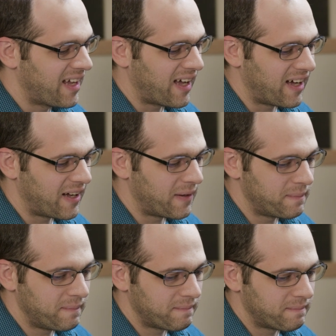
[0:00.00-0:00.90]

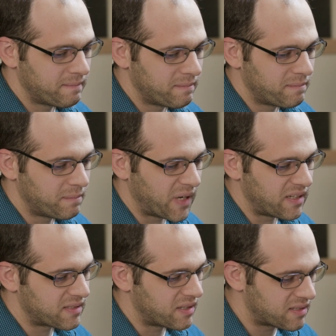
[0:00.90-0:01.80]
But
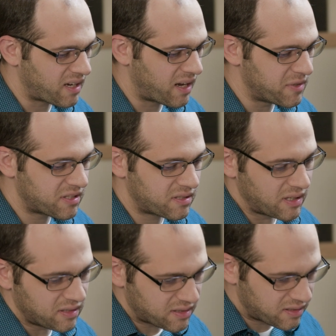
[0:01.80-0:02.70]
his time
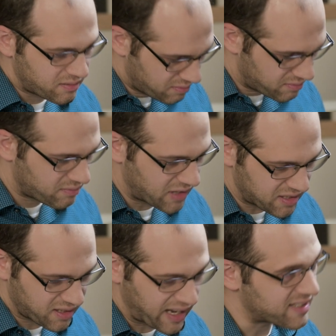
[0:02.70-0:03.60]
he
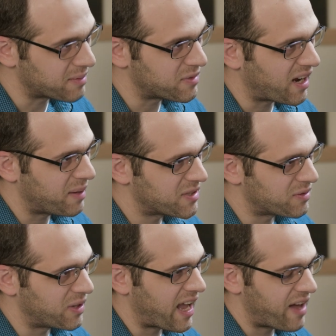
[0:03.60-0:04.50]
still has some time to
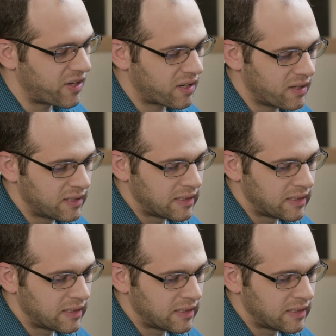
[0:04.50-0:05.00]
wreak havoc.